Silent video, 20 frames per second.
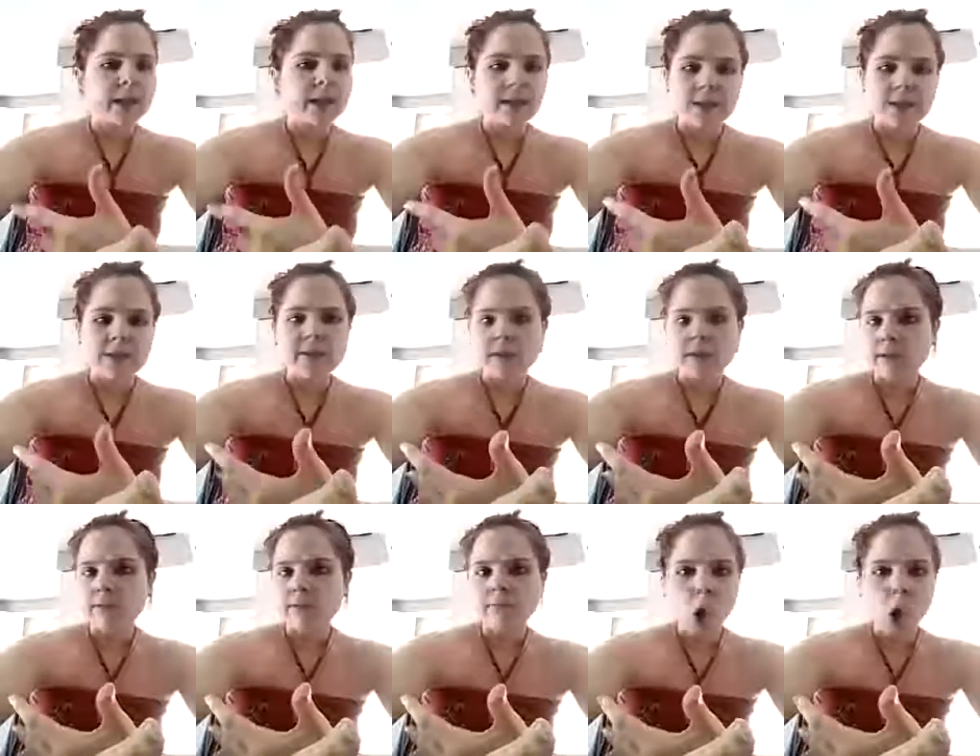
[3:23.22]
it
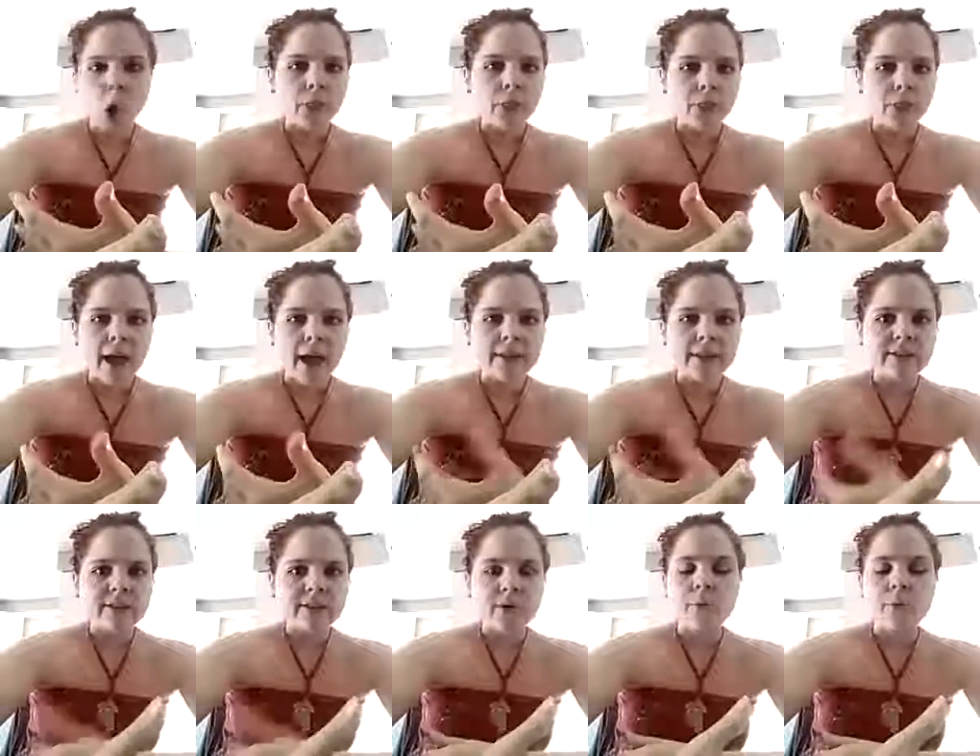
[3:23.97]
is
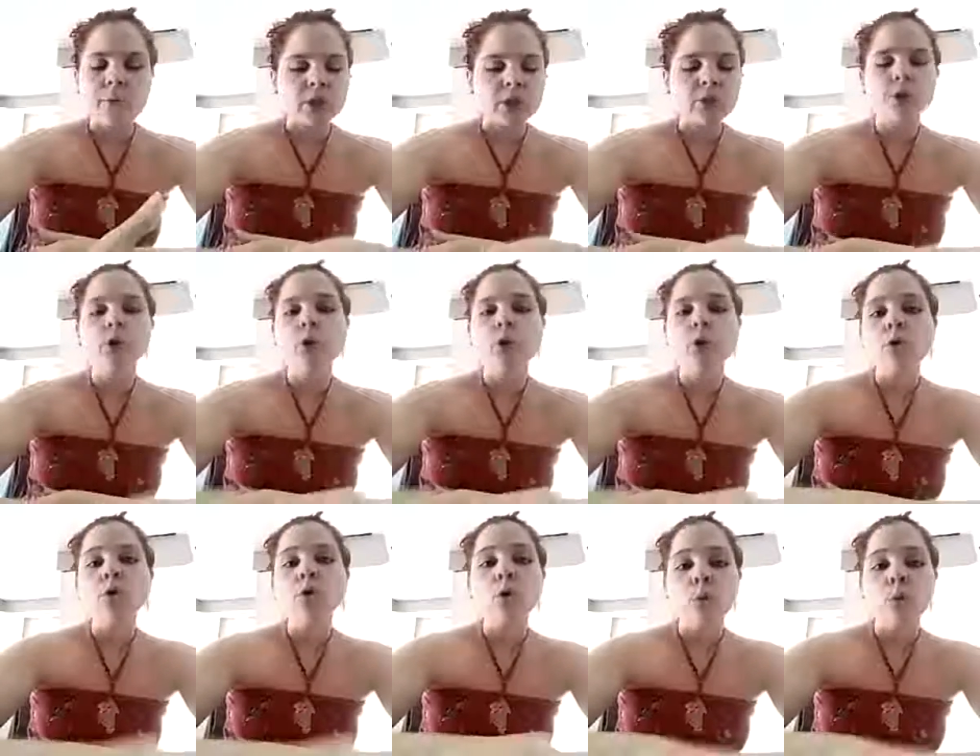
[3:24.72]
online. So, you could
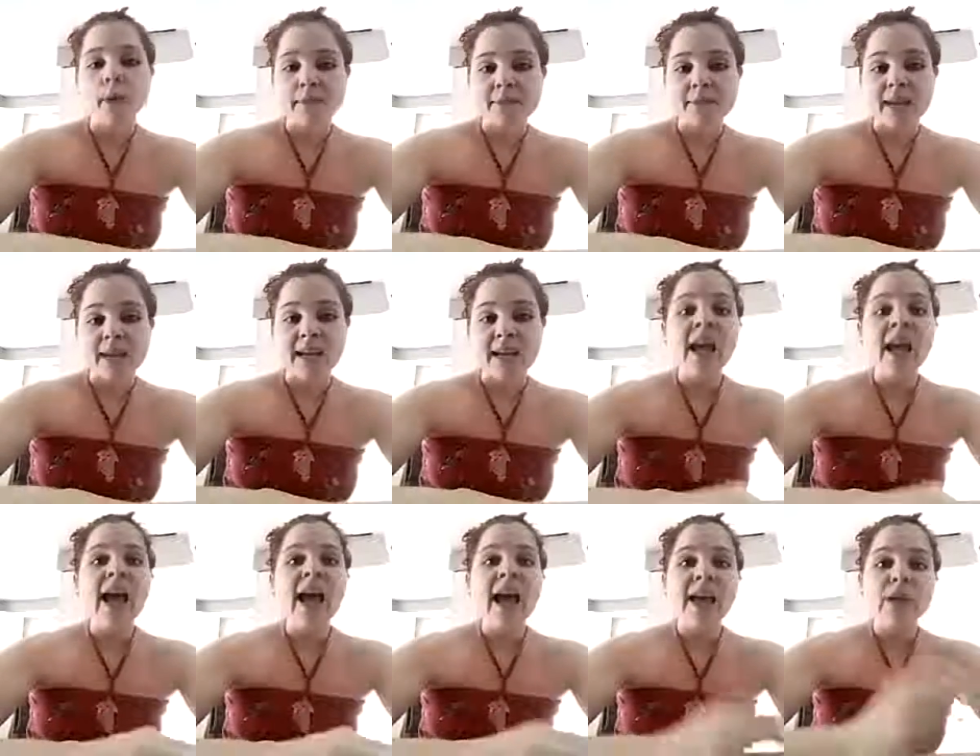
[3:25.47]
go to a
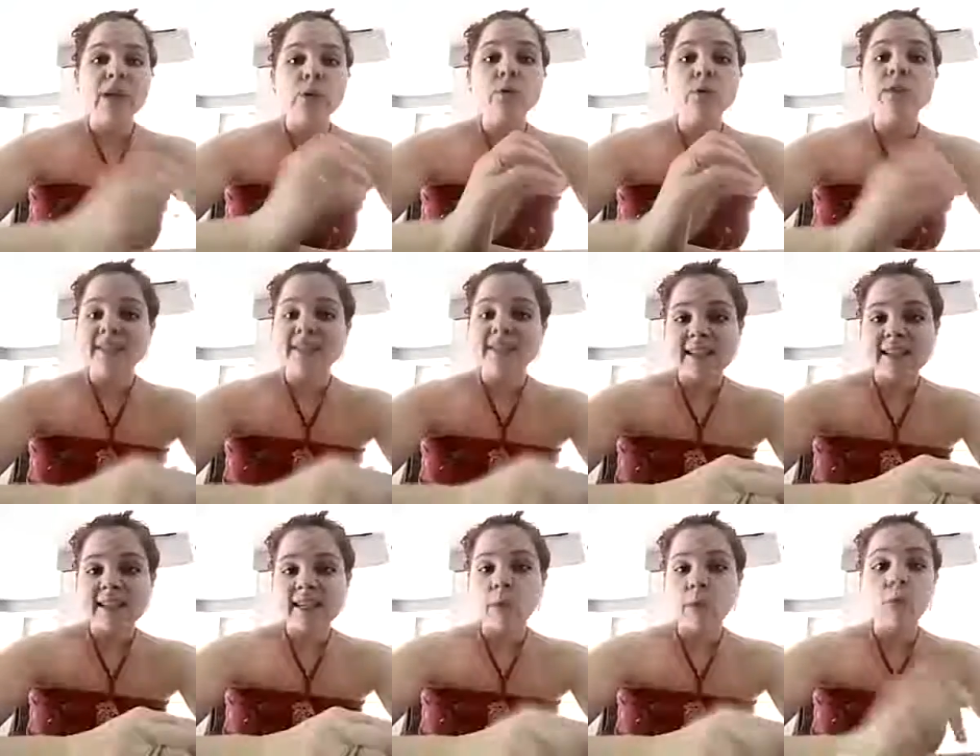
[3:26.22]
website and you could
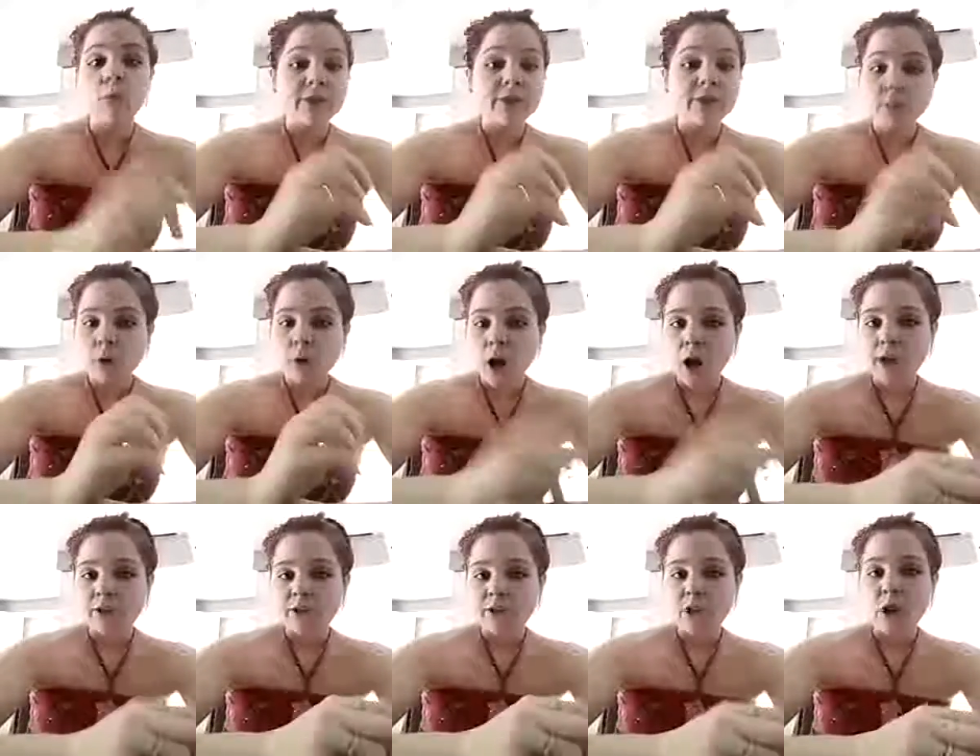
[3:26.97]
see what the
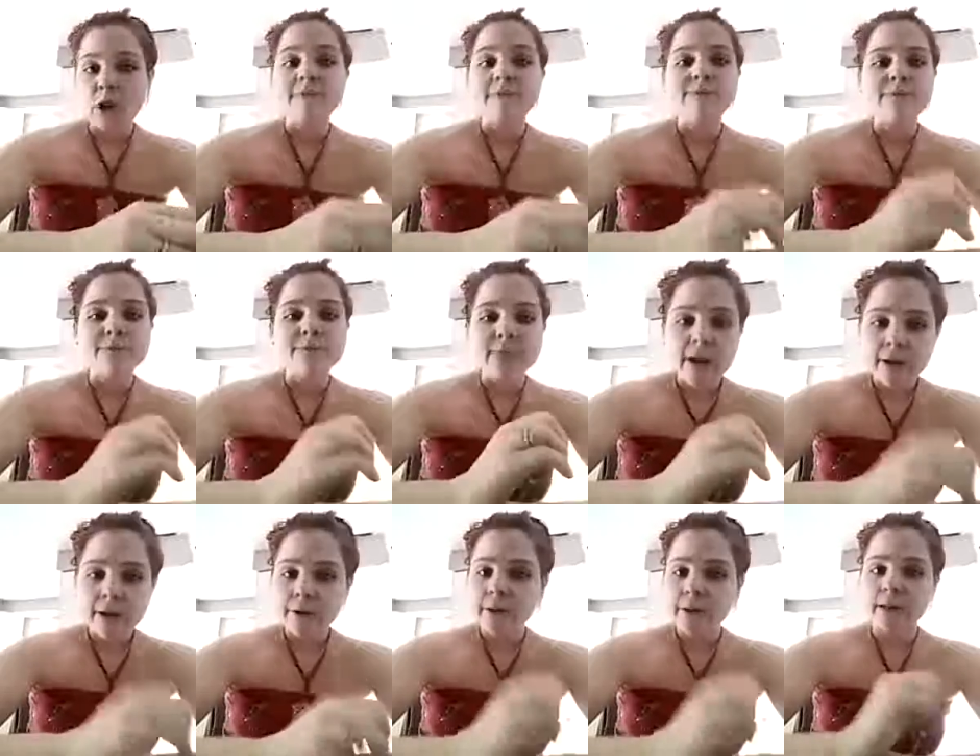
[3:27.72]
products are
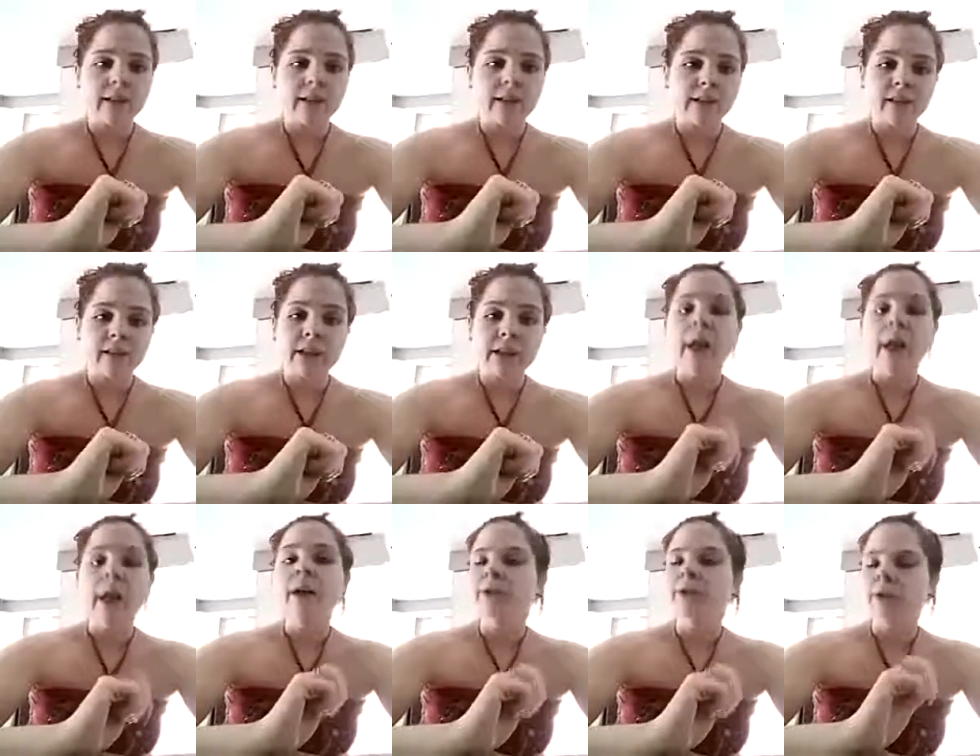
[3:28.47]
very
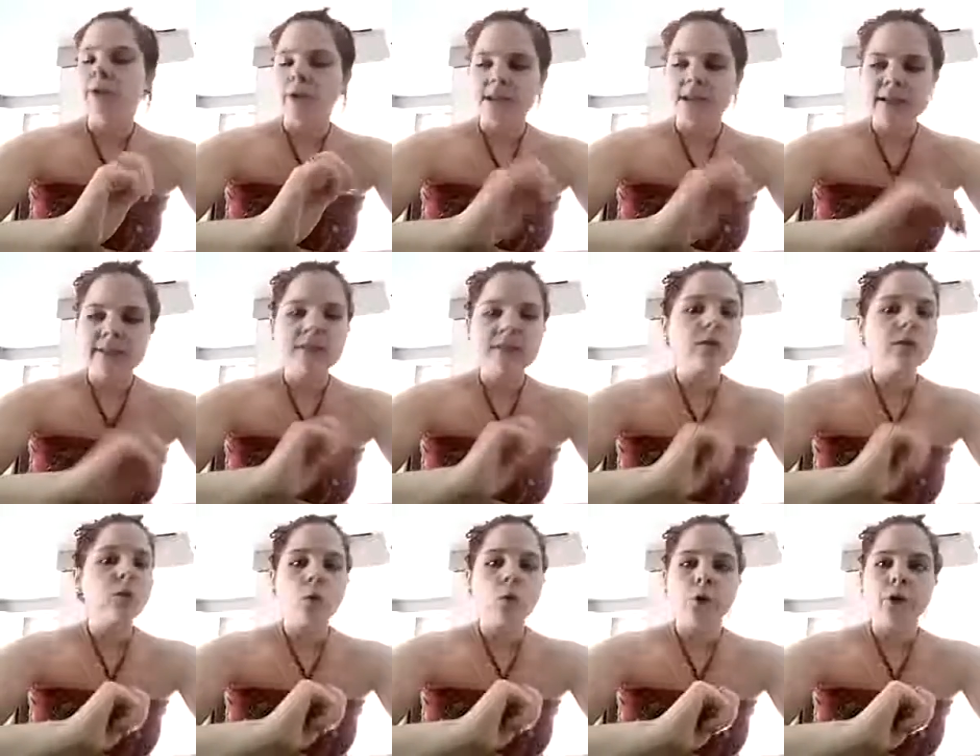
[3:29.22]
clearly. They're easy
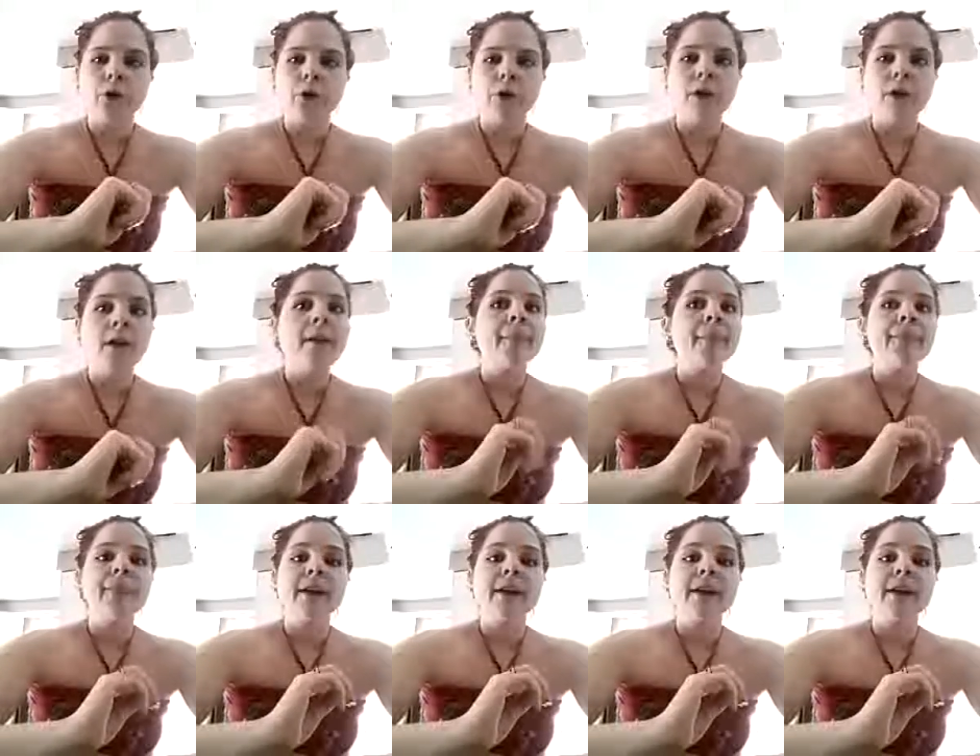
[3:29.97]
to order.